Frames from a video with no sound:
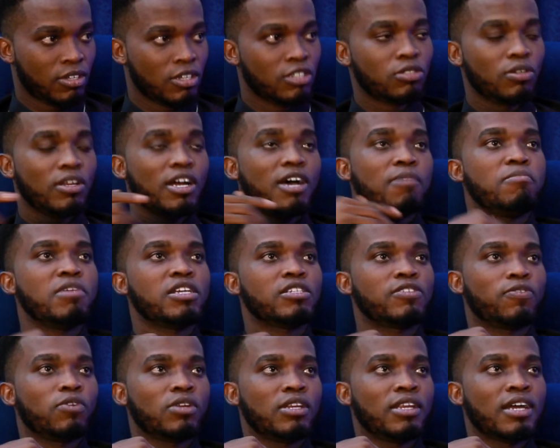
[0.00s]
So that means
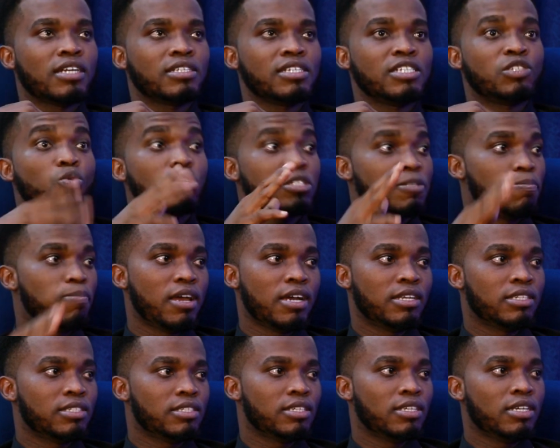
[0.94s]
for that it was
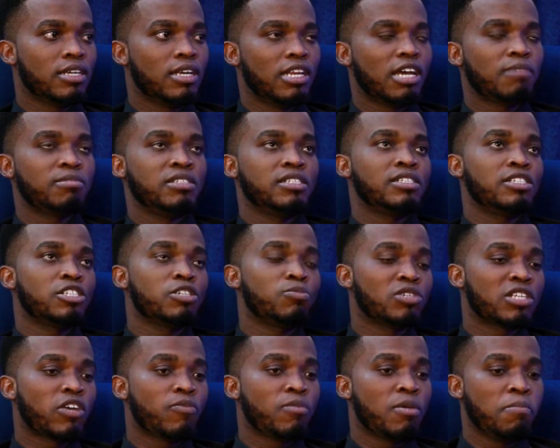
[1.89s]
planned. That means the decision
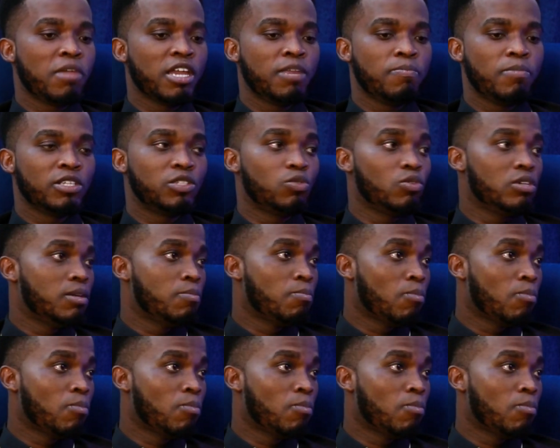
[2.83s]
must have been made between the